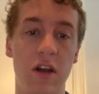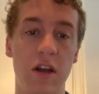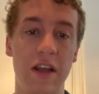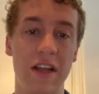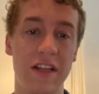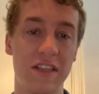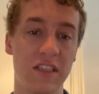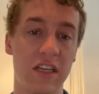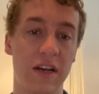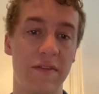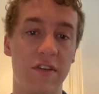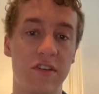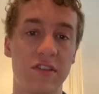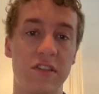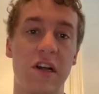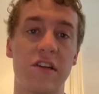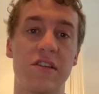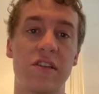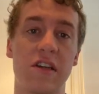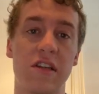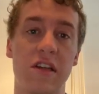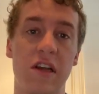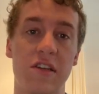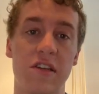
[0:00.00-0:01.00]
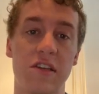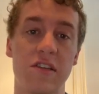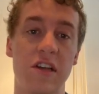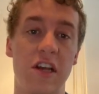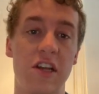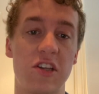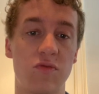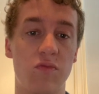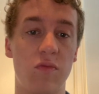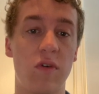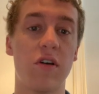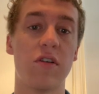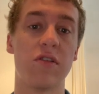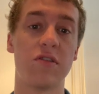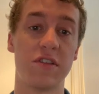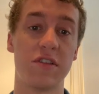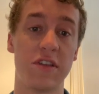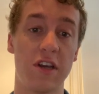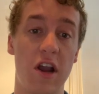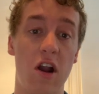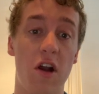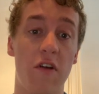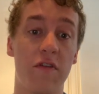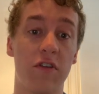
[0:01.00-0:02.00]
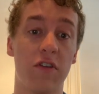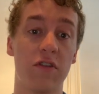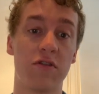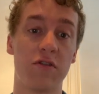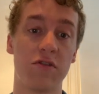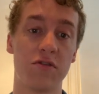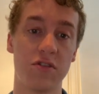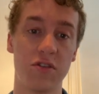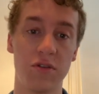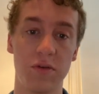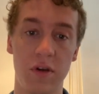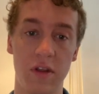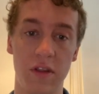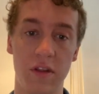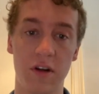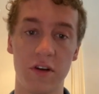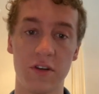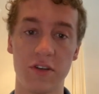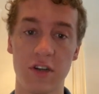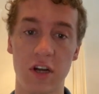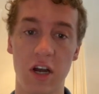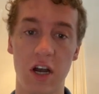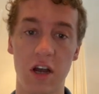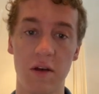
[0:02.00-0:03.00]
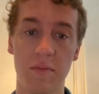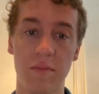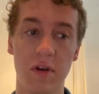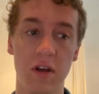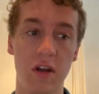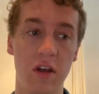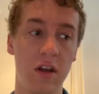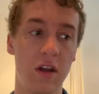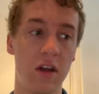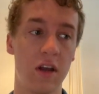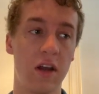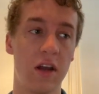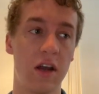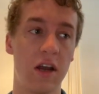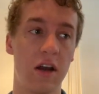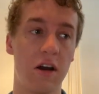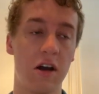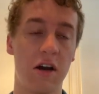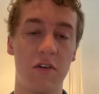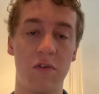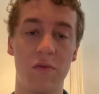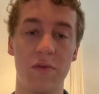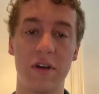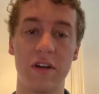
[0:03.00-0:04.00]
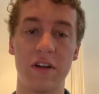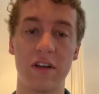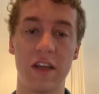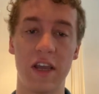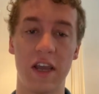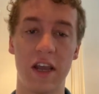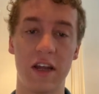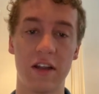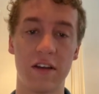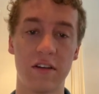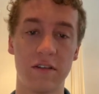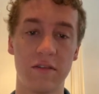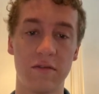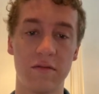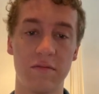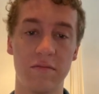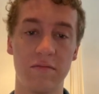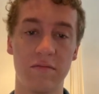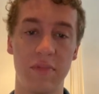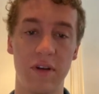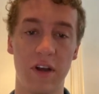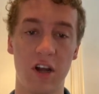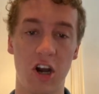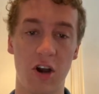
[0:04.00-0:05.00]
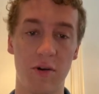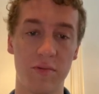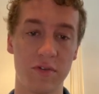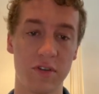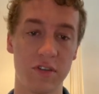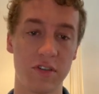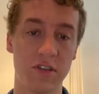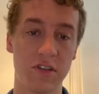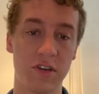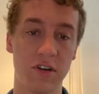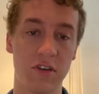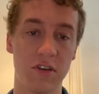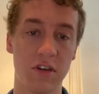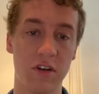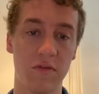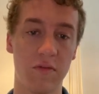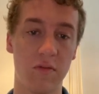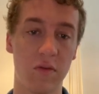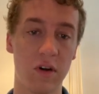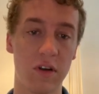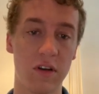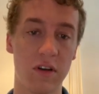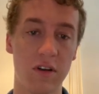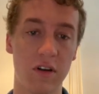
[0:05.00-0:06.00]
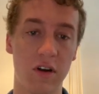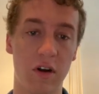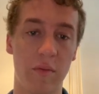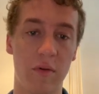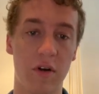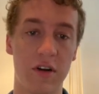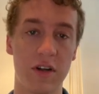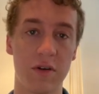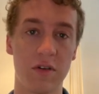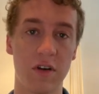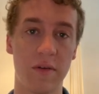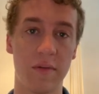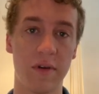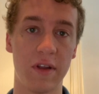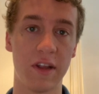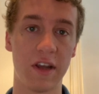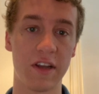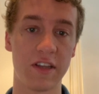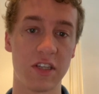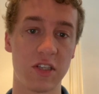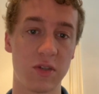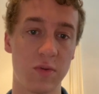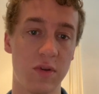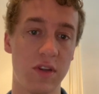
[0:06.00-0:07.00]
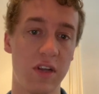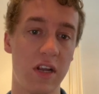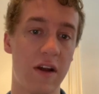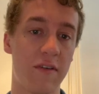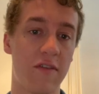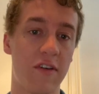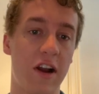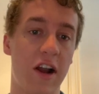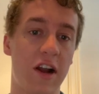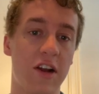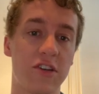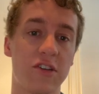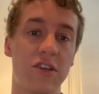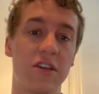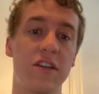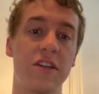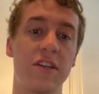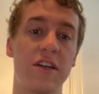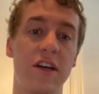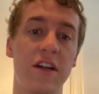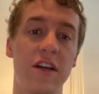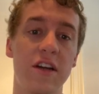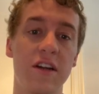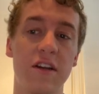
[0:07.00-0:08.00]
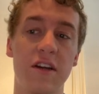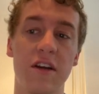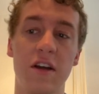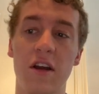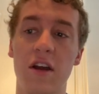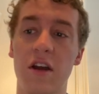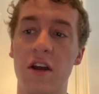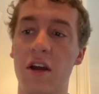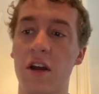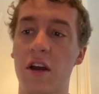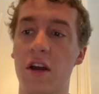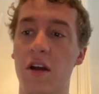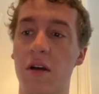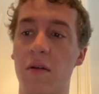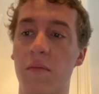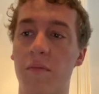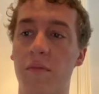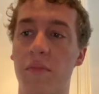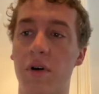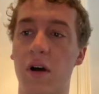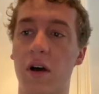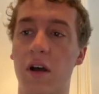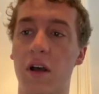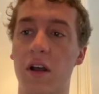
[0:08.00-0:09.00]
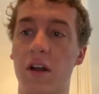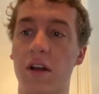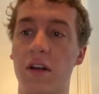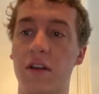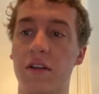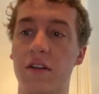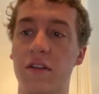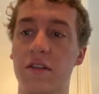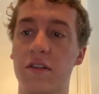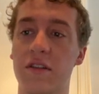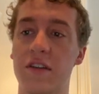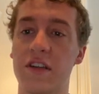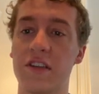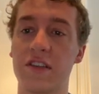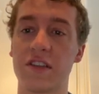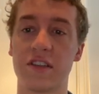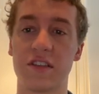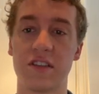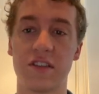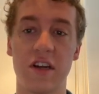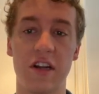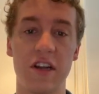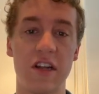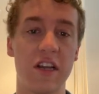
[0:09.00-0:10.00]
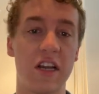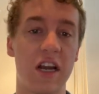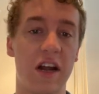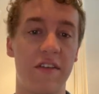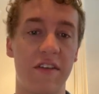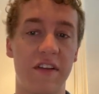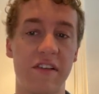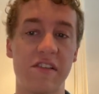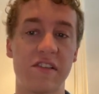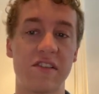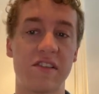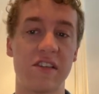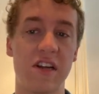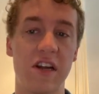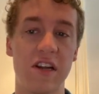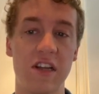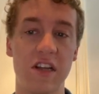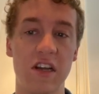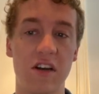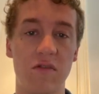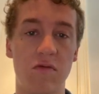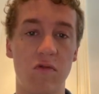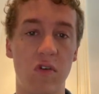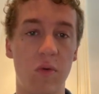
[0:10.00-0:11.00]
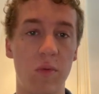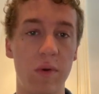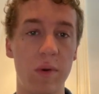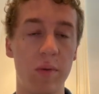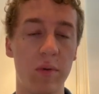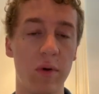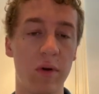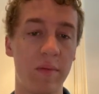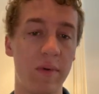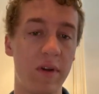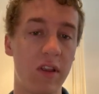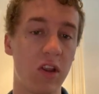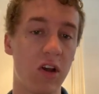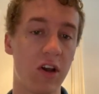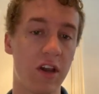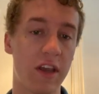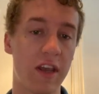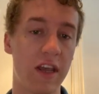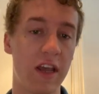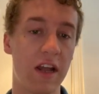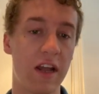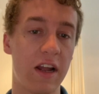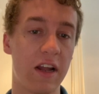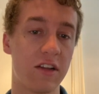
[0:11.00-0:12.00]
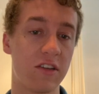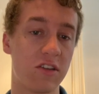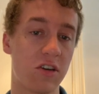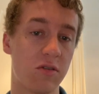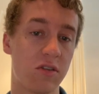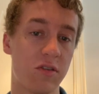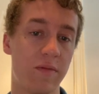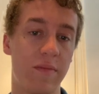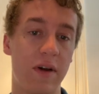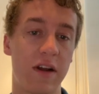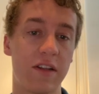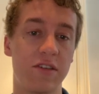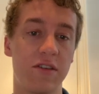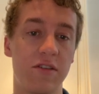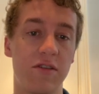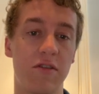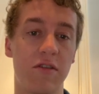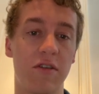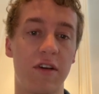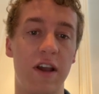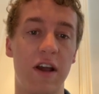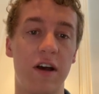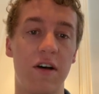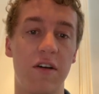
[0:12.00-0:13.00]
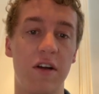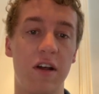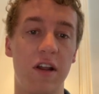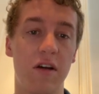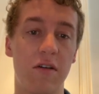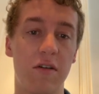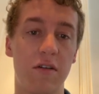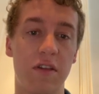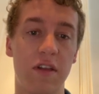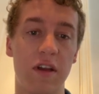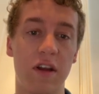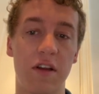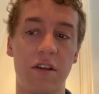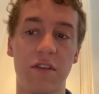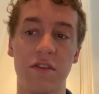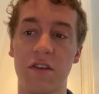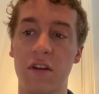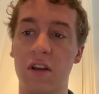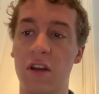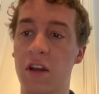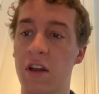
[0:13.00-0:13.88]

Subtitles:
inside versus outside the houses, as well as the air filters doing their job. However, we can't be 100% certain of what our project would have been like since we never actually did it. But this study kind of gives us an idea of what we would have been looking at in terms of bacterial count and other things.